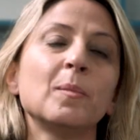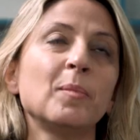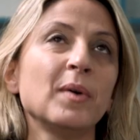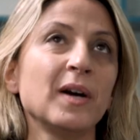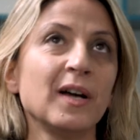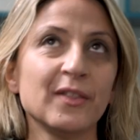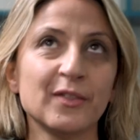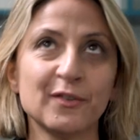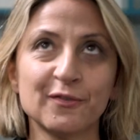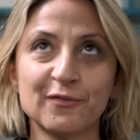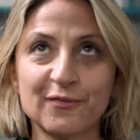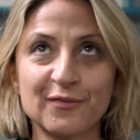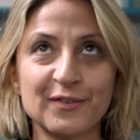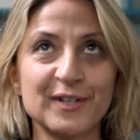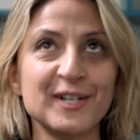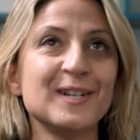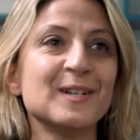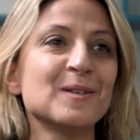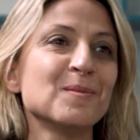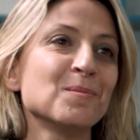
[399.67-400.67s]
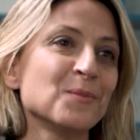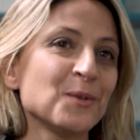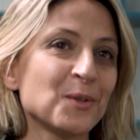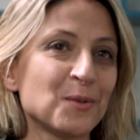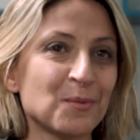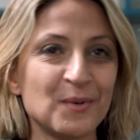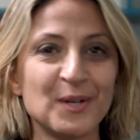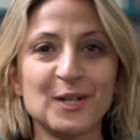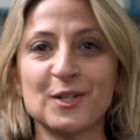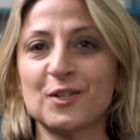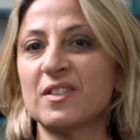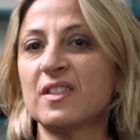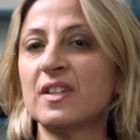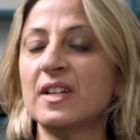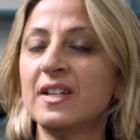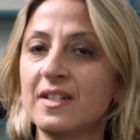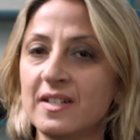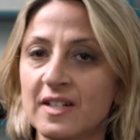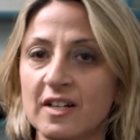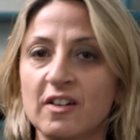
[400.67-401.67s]
about the freedom with which
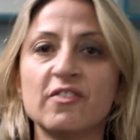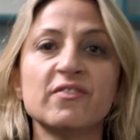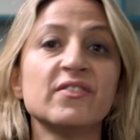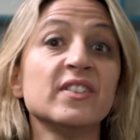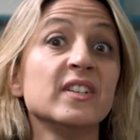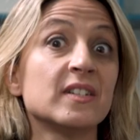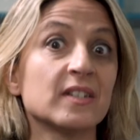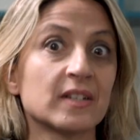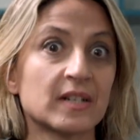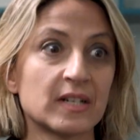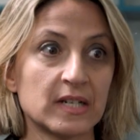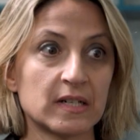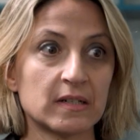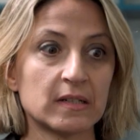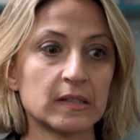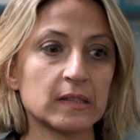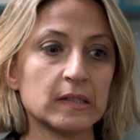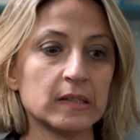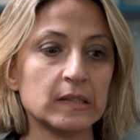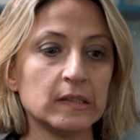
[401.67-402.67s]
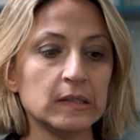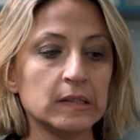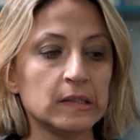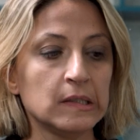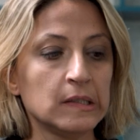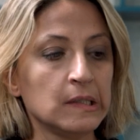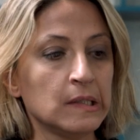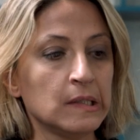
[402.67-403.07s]
they delve into character